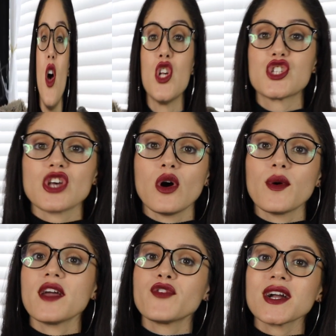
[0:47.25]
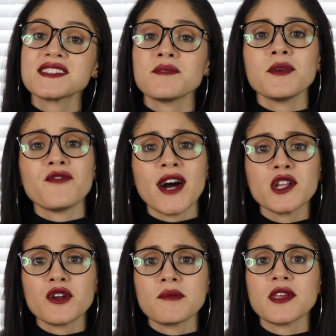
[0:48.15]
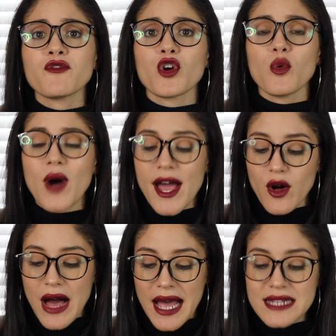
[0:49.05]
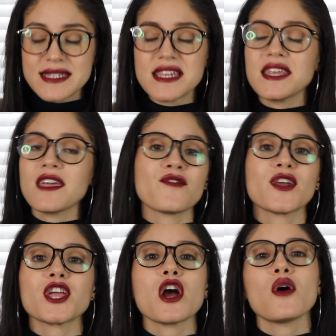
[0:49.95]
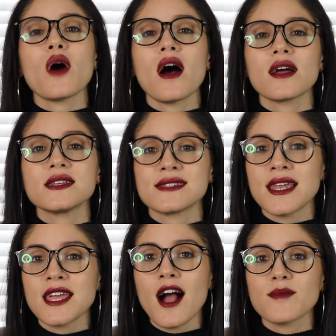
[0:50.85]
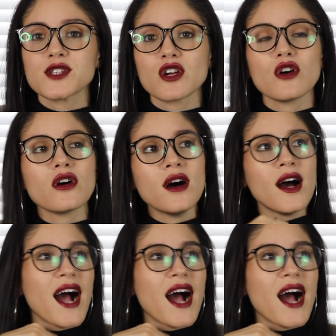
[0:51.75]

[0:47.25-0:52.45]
So if you guys have been following me for a while, I did a video on Zenni Optical.